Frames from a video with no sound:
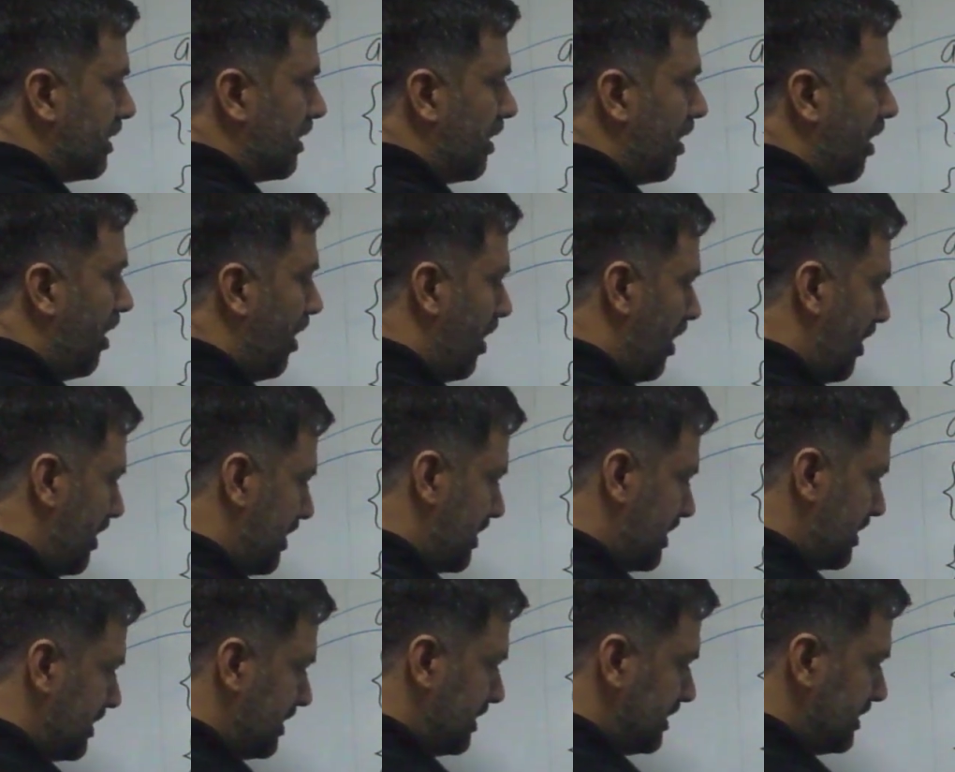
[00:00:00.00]

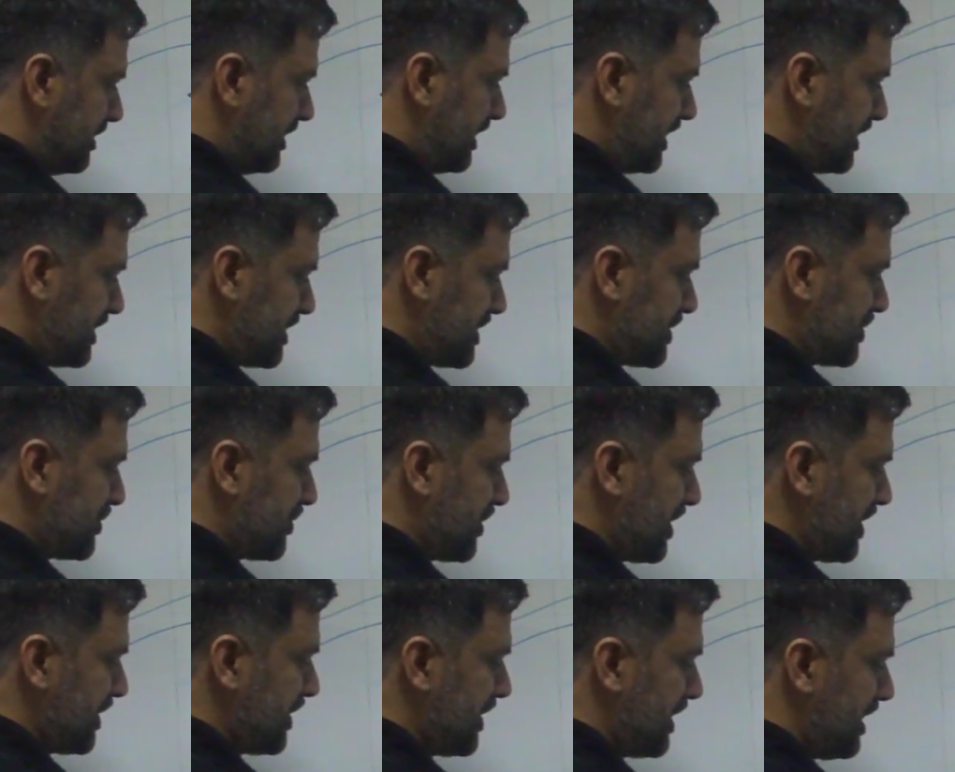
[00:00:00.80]
Or
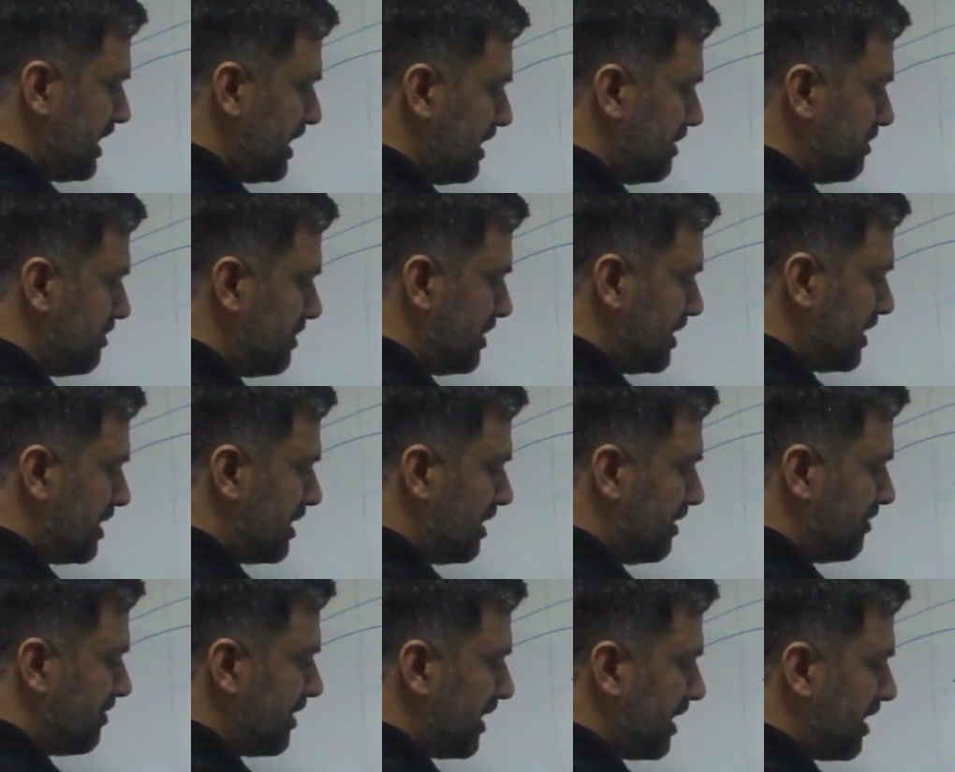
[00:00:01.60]
registration number
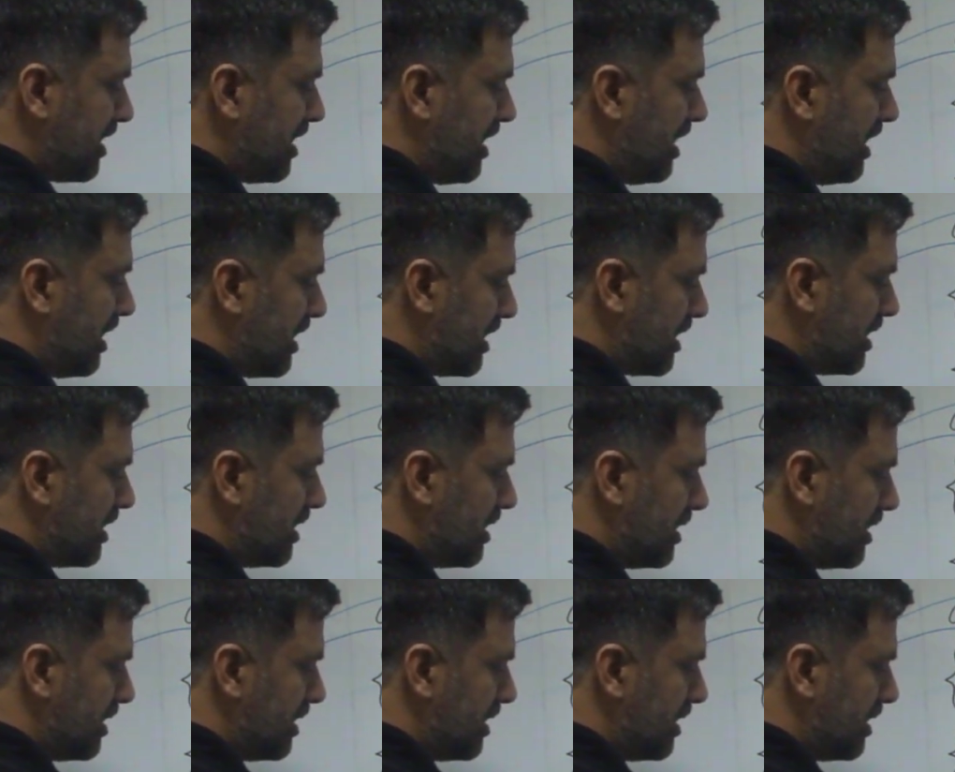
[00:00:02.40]
of a car.